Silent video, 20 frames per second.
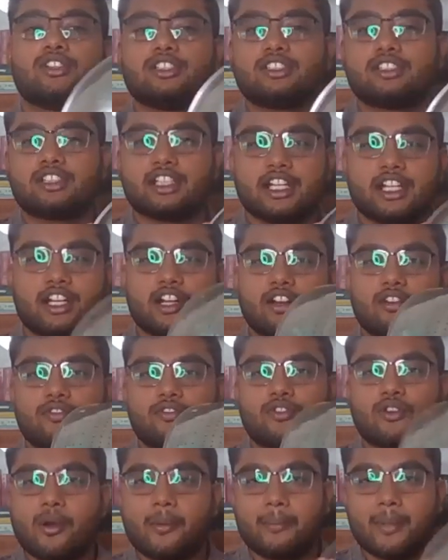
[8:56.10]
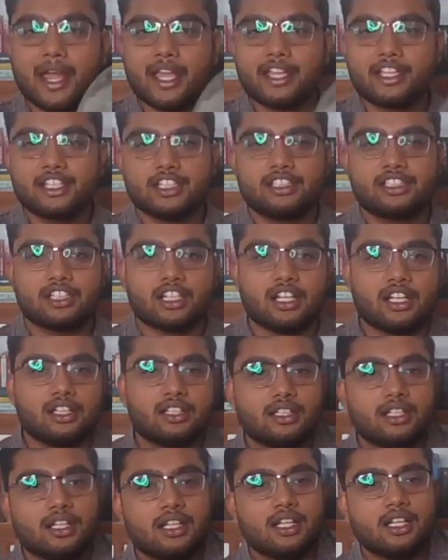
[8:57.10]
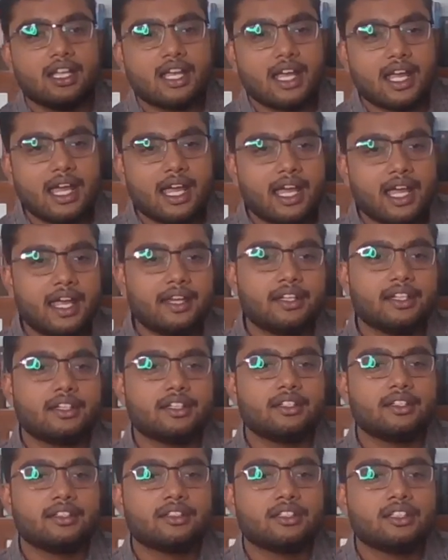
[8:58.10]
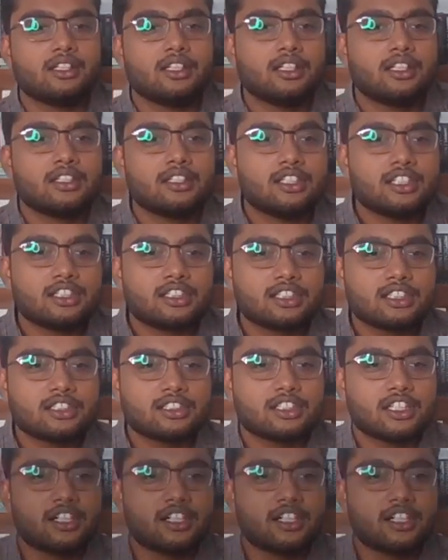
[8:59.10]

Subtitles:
strainer from my kitchen and this is the